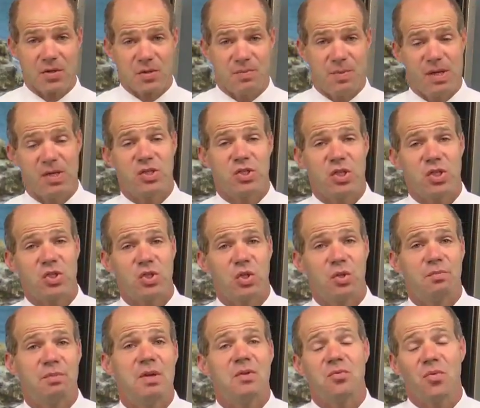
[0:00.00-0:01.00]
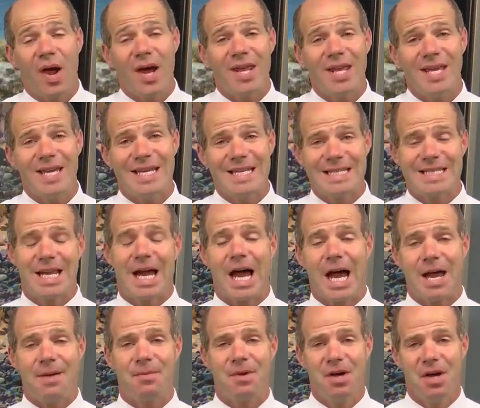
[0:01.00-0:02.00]
but she should be ready in
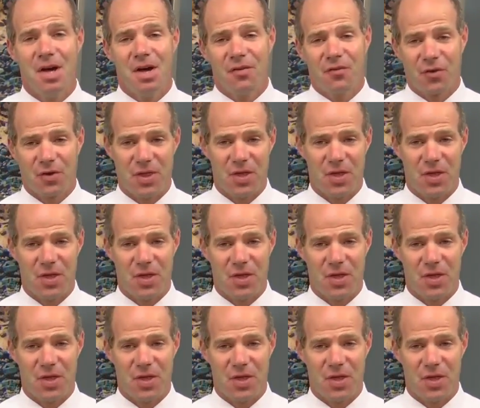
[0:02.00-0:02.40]
time for